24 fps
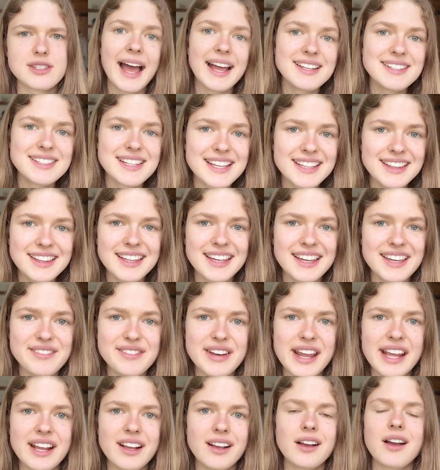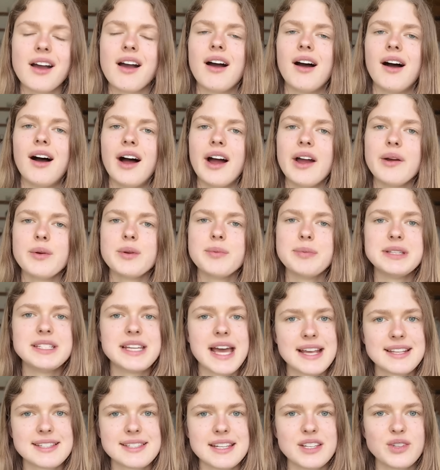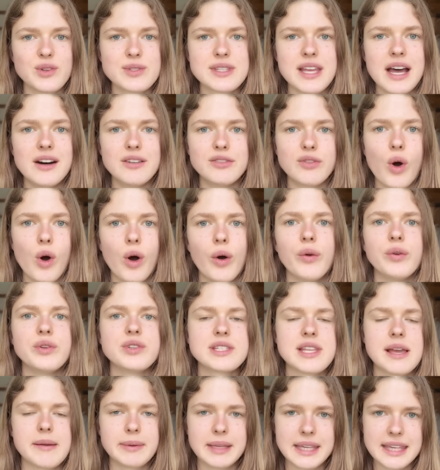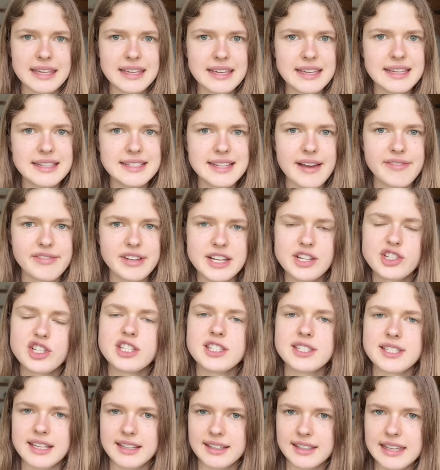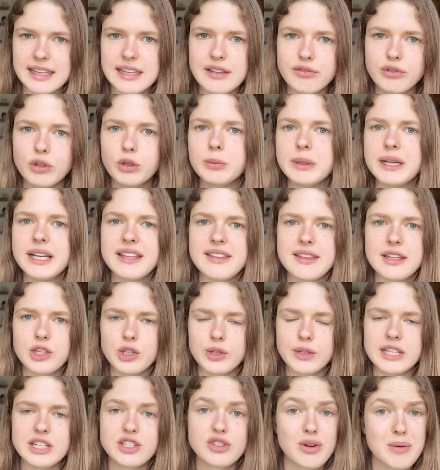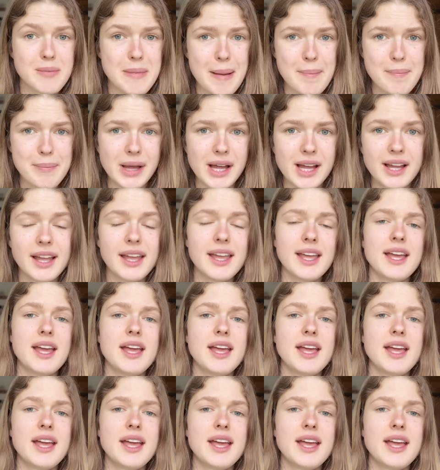And in the evening, I would be testing yourself on some key definitions and key formulae that you need to remember.